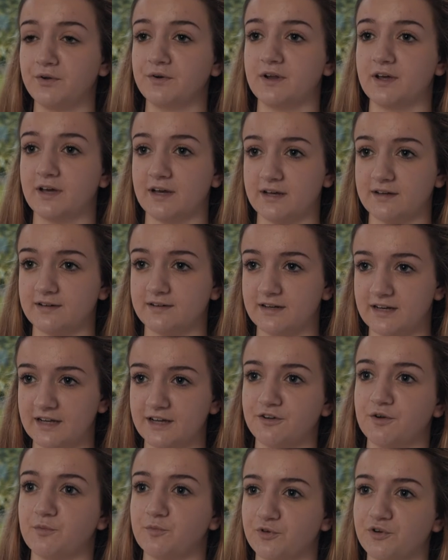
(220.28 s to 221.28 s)
a
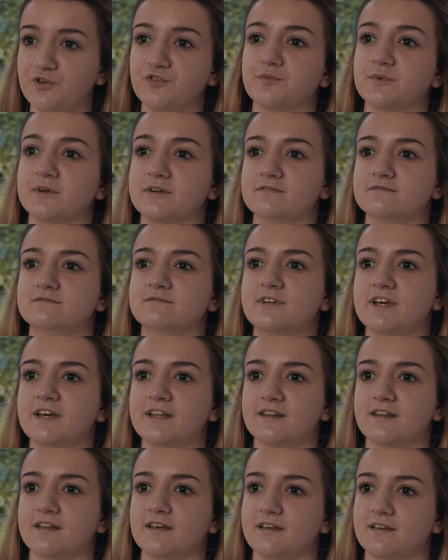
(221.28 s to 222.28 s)
clear improvement
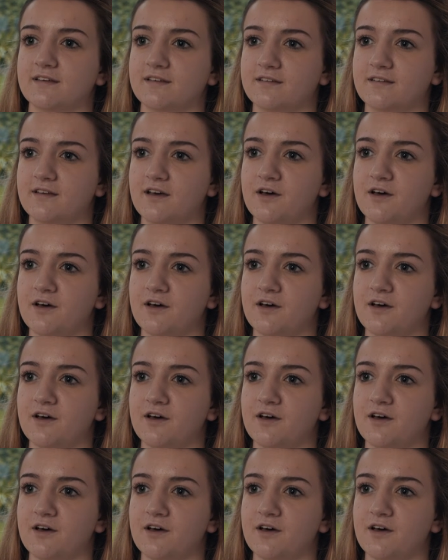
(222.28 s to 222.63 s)
in the